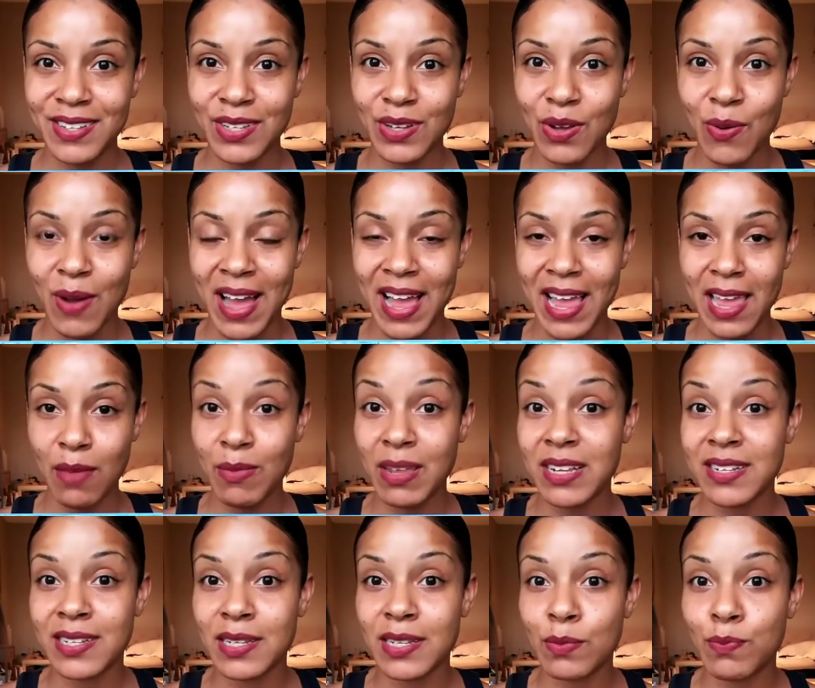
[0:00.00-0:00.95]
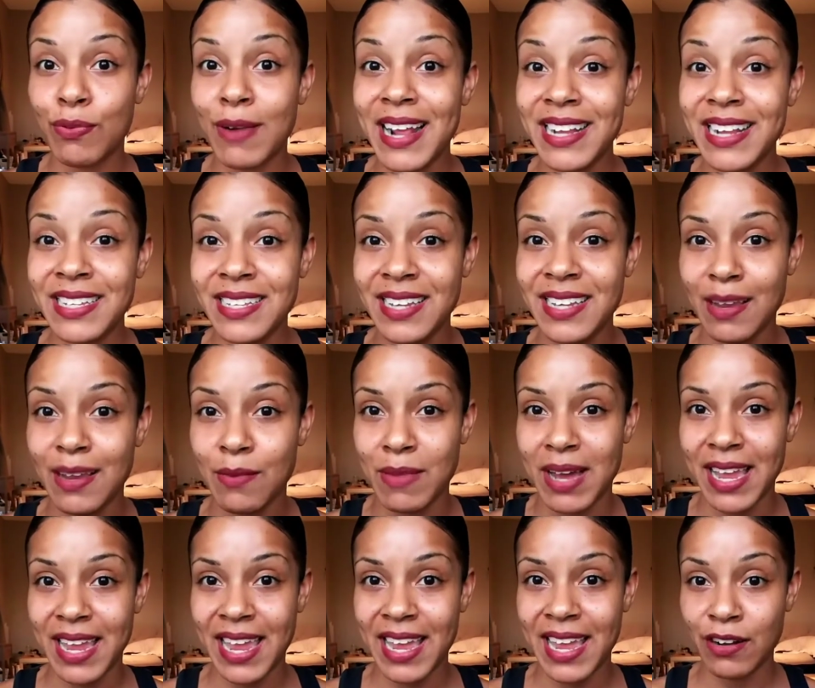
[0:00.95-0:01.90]
So I am expressing
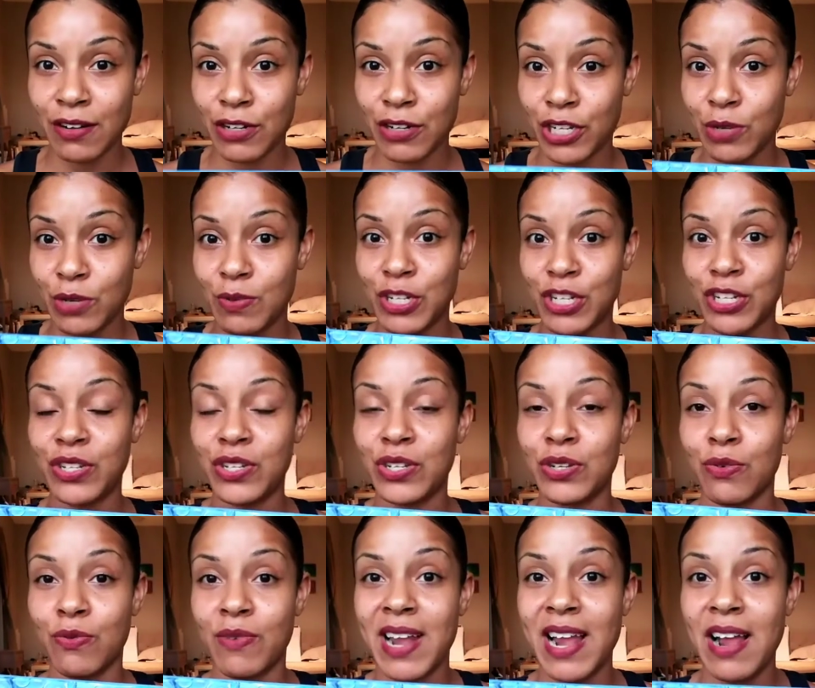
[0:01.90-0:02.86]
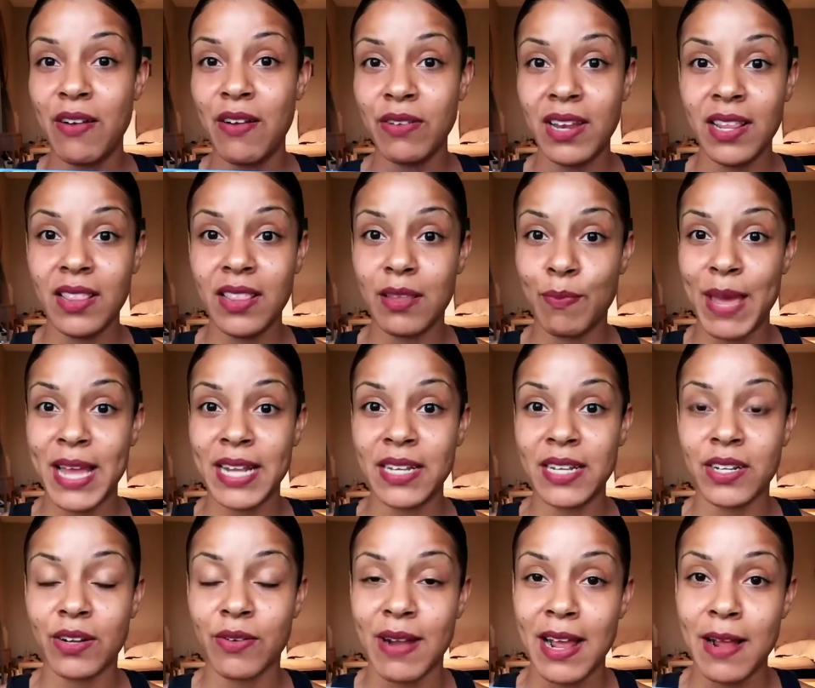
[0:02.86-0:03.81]
my energy, which is surrounding the
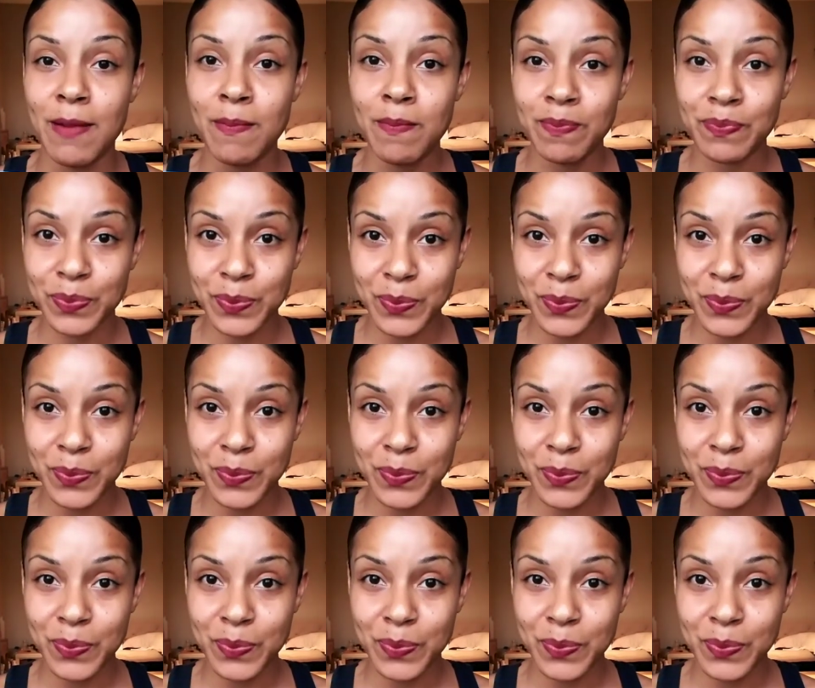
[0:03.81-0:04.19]
pentagram,